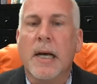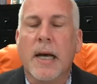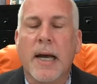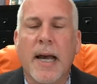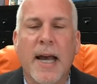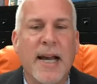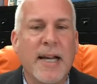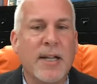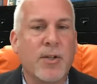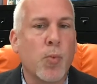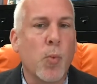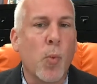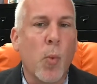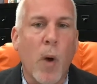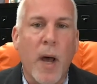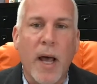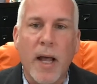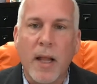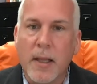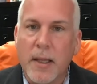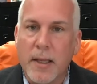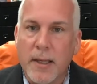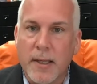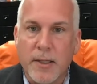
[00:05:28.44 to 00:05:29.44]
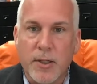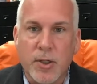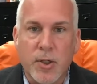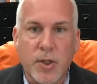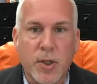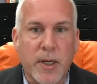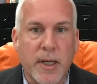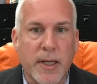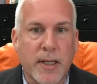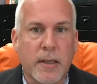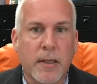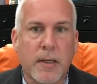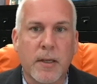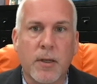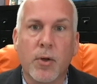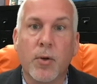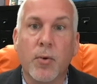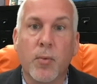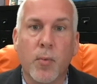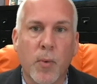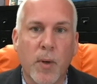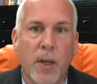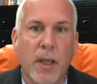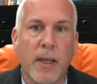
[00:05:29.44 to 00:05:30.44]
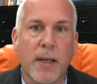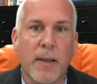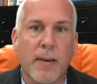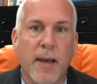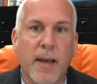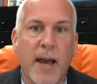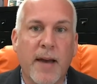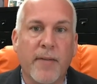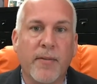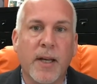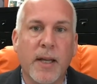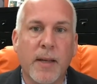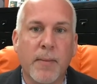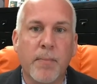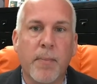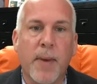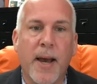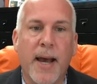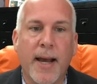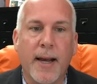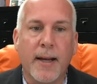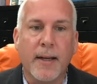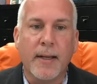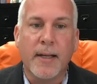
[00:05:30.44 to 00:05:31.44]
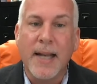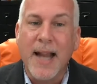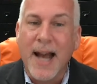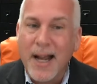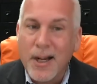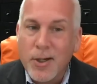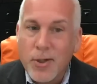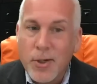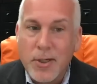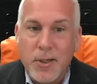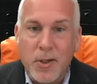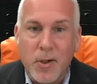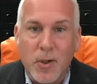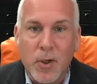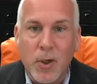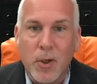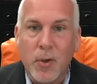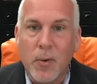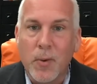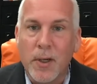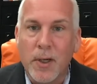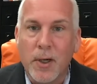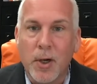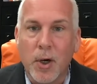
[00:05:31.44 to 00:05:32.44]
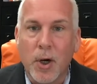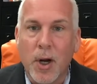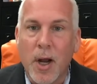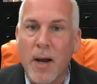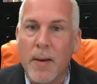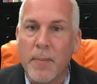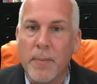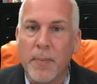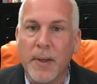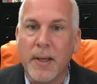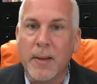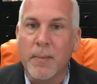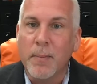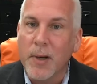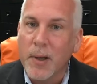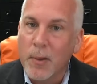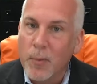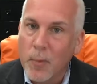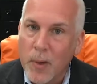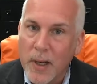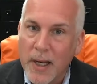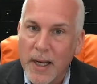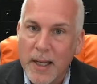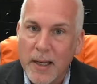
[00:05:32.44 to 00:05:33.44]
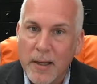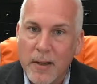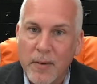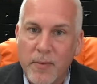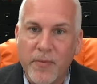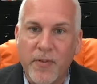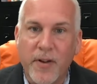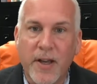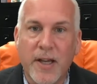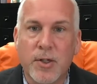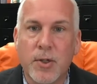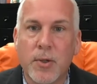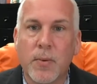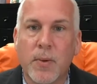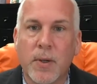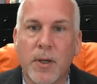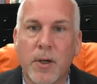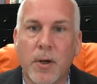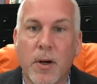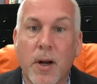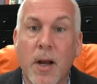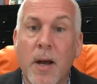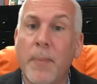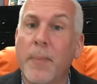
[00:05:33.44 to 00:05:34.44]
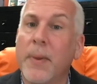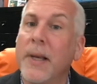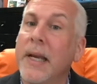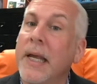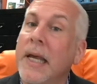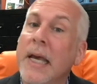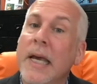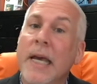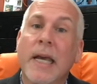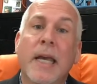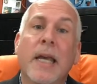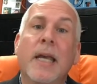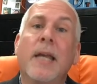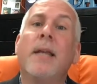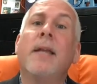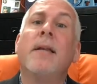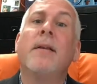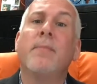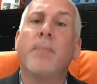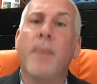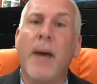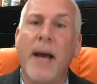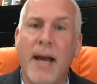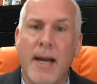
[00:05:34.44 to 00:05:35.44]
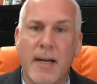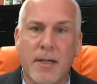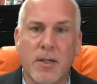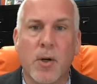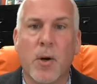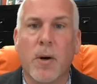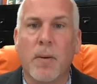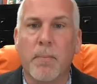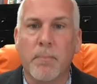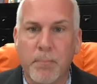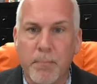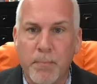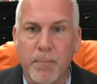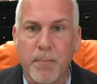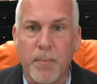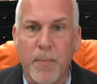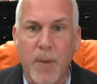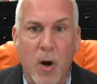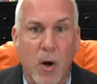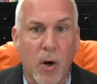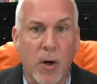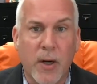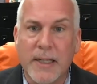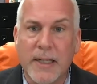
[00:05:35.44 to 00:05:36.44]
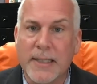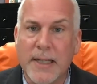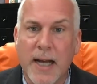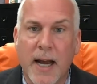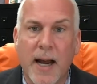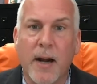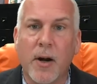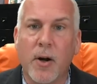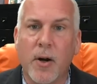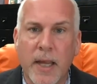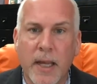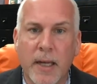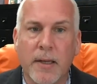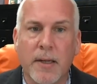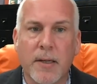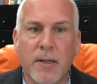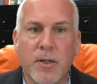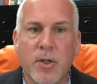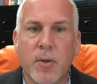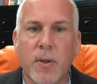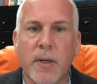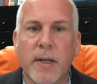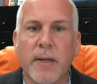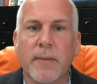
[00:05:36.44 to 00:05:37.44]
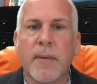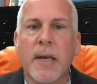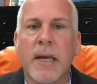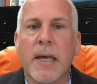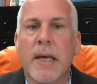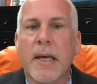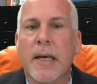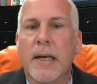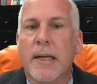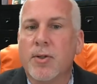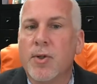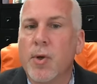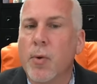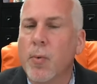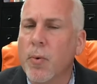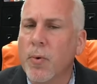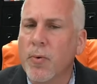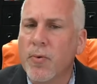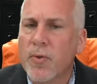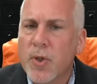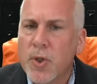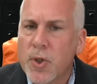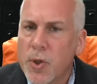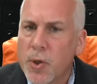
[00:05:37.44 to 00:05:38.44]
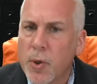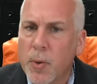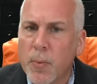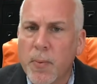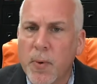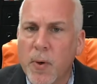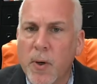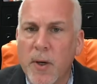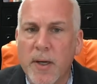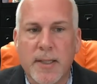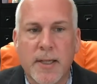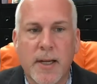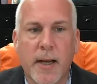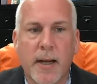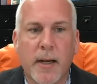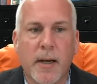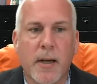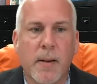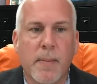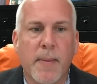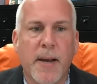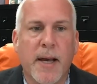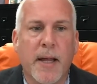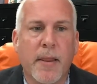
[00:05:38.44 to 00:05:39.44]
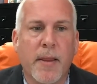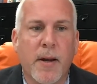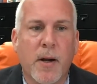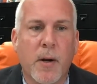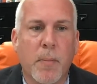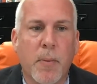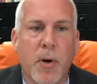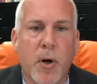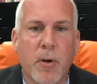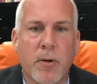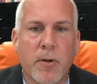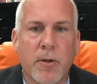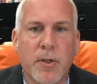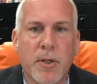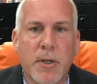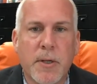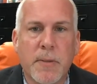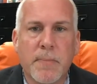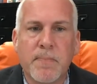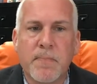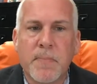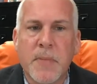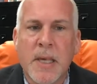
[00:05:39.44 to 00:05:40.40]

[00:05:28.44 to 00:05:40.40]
as well as that could really have an impact, not just on you and your company, but when it affects you and your company, it impacts our entire industry. And so we're super excited about their partnership.